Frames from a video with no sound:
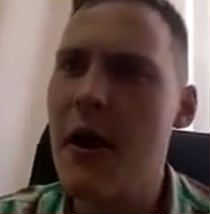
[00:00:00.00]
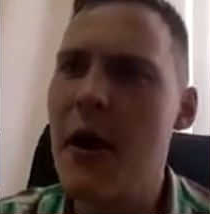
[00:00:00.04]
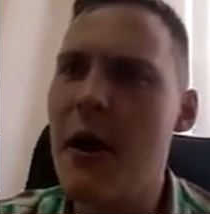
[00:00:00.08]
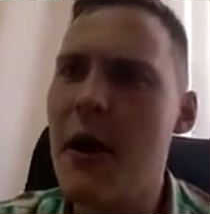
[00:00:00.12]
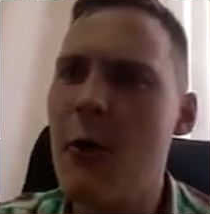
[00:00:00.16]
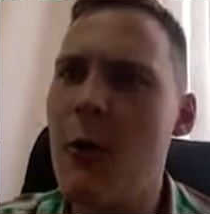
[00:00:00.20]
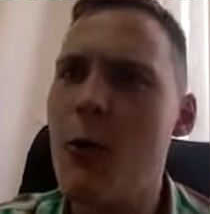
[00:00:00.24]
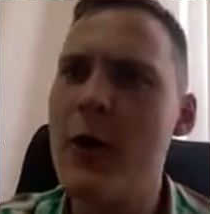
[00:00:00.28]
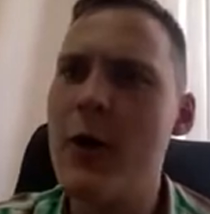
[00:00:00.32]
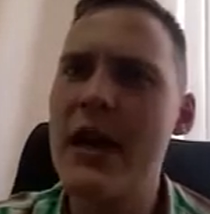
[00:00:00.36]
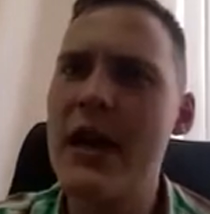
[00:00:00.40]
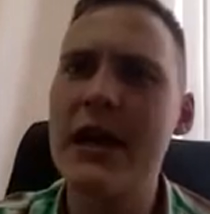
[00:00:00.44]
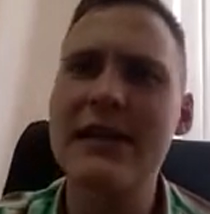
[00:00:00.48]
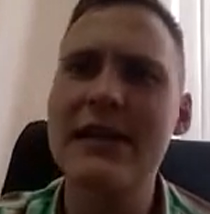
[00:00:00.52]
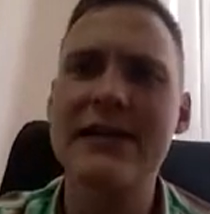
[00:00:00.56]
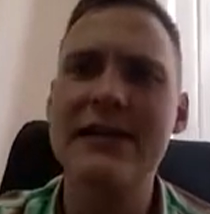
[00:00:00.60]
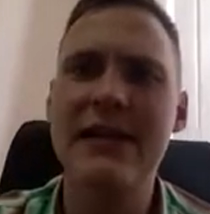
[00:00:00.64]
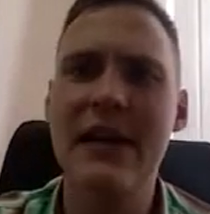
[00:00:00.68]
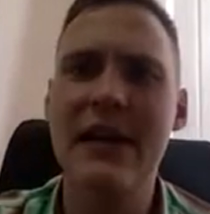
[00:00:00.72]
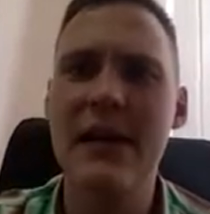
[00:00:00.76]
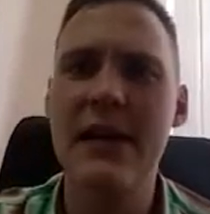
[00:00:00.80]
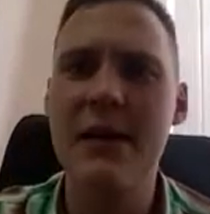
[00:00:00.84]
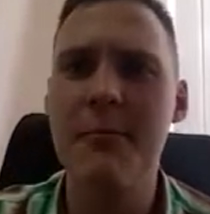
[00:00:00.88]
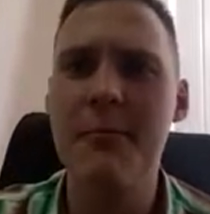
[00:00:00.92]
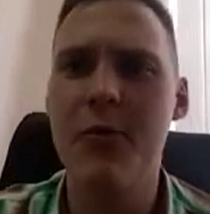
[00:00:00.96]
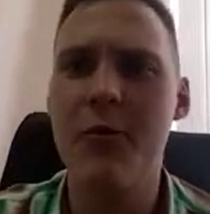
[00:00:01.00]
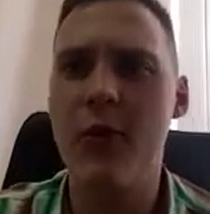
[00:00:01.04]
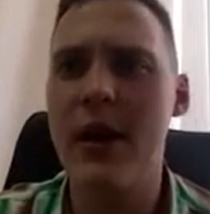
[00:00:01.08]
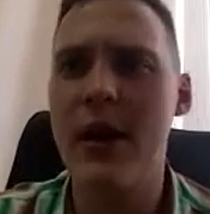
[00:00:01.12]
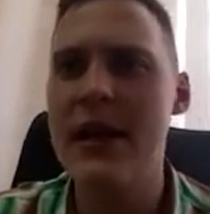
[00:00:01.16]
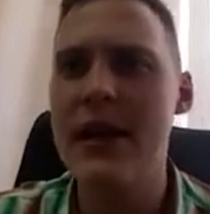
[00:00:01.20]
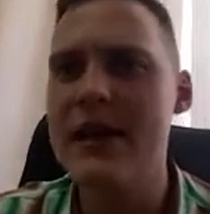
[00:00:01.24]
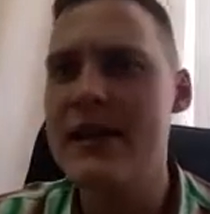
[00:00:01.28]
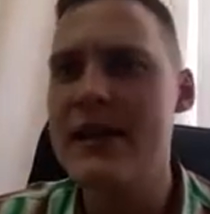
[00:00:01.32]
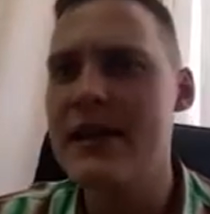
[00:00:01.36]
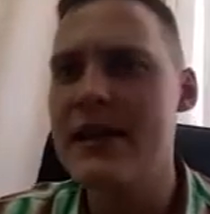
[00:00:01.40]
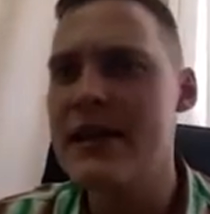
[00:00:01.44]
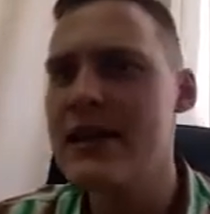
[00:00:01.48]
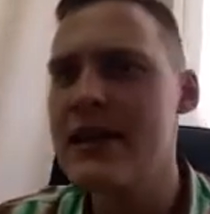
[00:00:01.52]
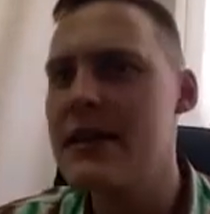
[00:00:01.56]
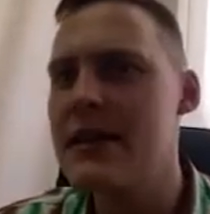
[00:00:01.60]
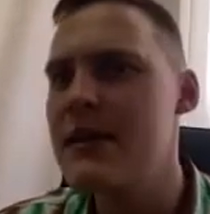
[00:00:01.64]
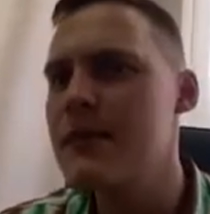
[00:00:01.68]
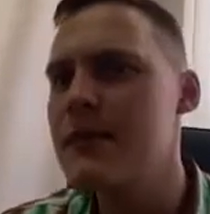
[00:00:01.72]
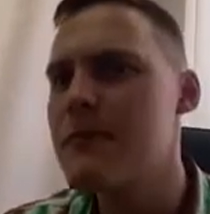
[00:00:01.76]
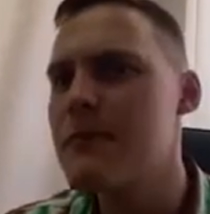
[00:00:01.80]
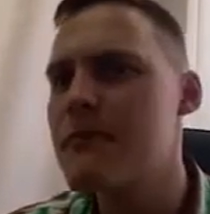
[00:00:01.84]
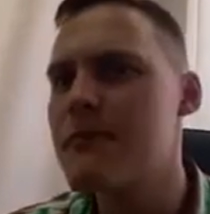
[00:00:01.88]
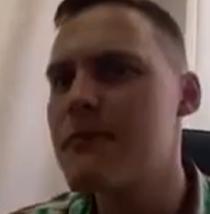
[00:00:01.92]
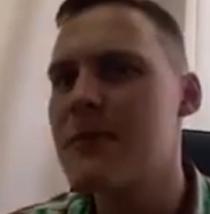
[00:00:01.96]
we are
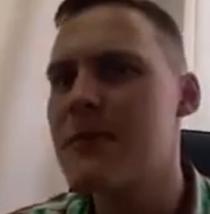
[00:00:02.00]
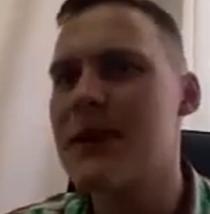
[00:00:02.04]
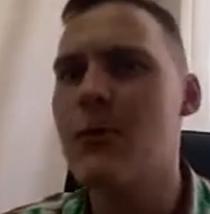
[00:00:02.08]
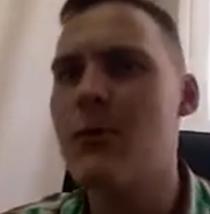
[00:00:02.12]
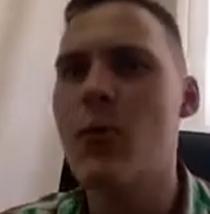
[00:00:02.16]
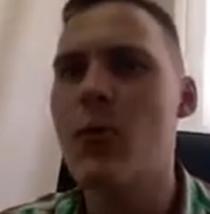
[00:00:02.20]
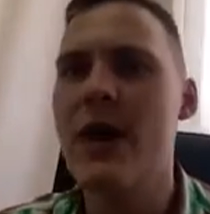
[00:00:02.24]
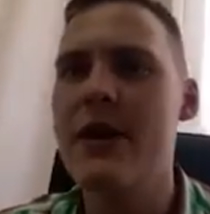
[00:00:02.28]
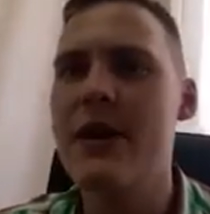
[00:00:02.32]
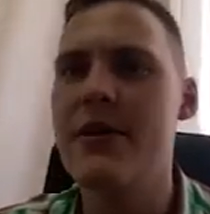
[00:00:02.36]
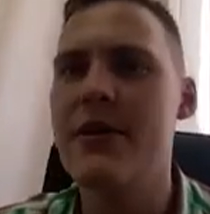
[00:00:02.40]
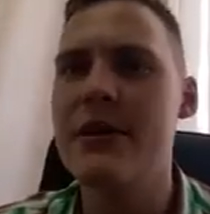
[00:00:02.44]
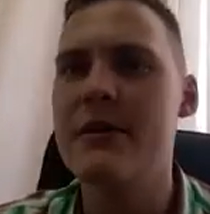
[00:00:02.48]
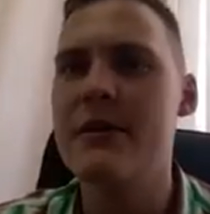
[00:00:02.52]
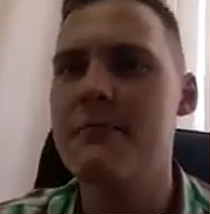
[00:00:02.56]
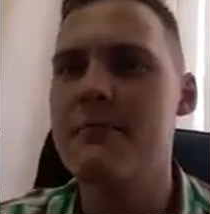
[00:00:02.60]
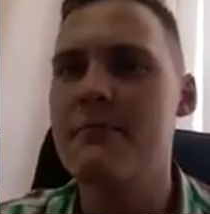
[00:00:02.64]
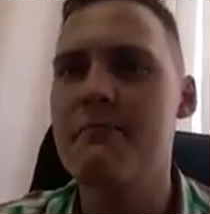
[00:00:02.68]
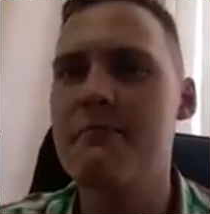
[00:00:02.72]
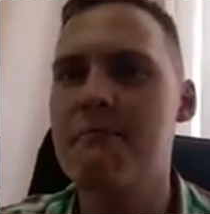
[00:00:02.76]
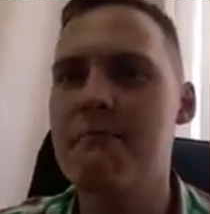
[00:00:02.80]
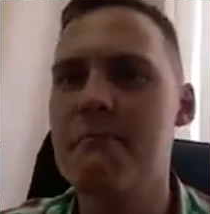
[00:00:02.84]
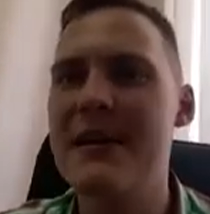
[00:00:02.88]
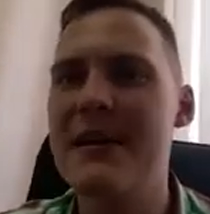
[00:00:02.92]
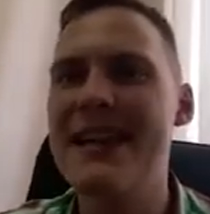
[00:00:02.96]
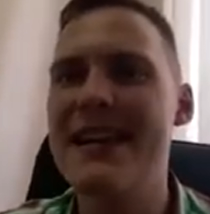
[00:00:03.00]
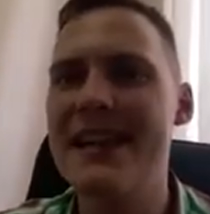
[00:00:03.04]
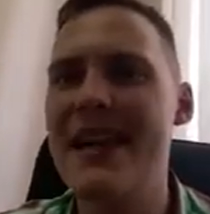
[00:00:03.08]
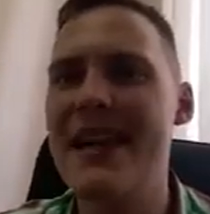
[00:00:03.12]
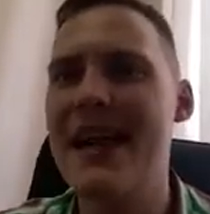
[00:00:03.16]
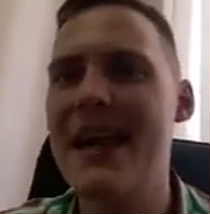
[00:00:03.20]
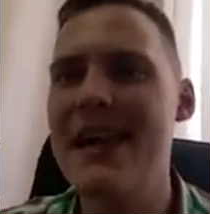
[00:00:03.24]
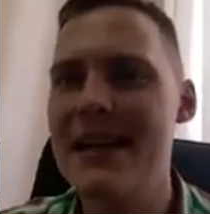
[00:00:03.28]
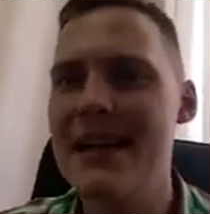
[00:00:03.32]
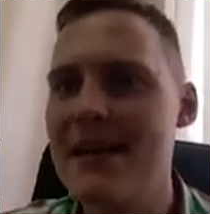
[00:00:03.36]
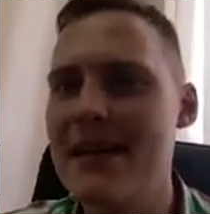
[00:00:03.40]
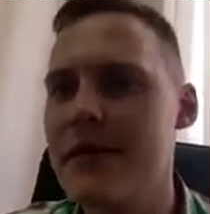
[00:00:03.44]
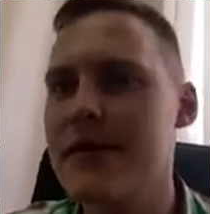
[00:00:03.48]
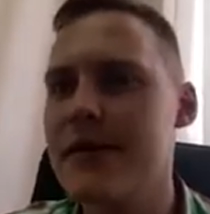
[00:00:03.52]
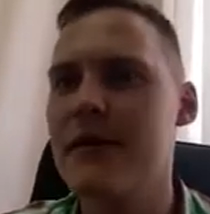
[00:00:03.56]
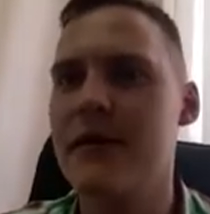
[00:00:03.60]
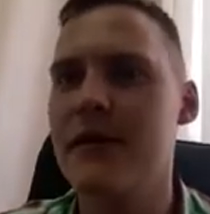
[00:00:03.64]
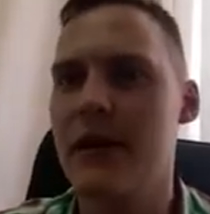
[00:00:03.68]
celebrating the very big date.